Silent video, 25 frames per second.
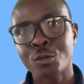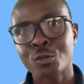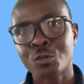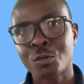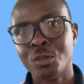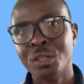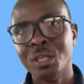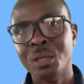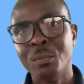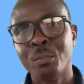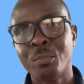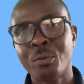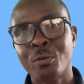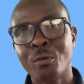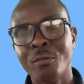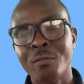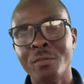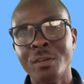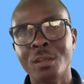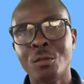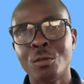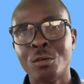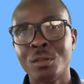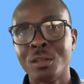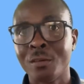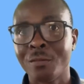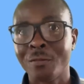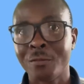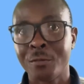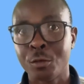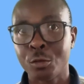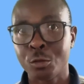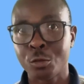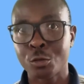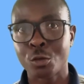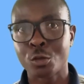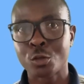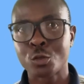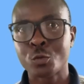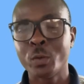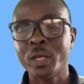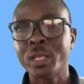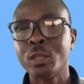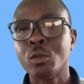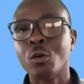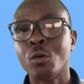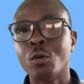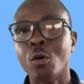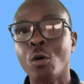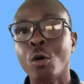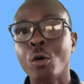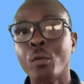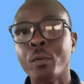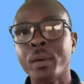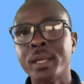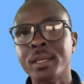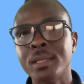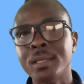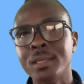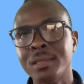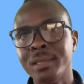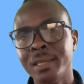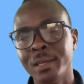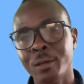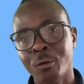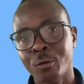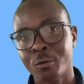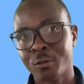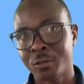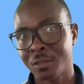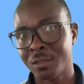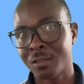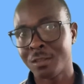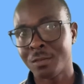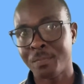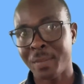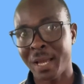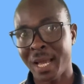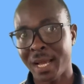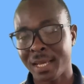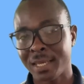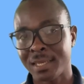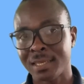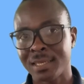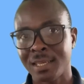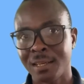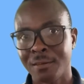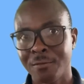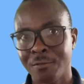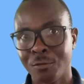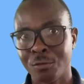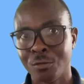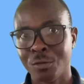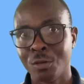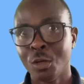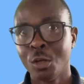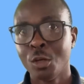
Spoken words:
on improving on the features when they're already there on Spark 7.